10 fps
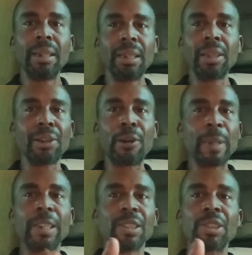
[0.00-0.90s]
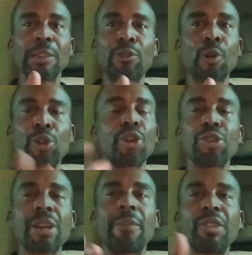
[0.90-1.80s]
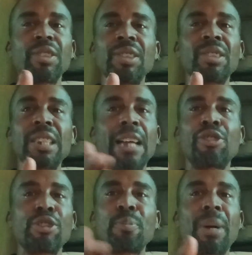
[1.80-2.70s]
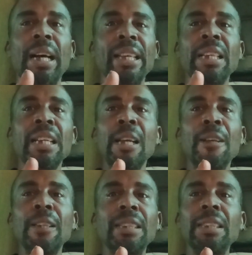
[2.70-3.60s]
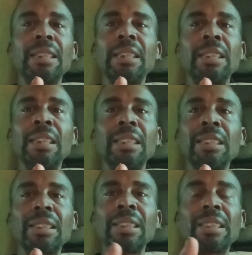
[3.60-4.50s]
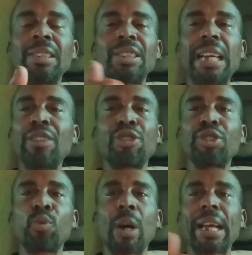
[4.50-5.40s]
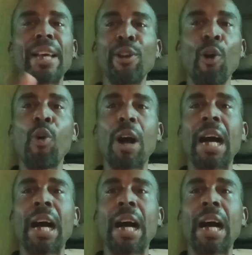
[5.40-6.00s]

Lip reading: you know, because tow truck driving is not just my, it's not just what I know.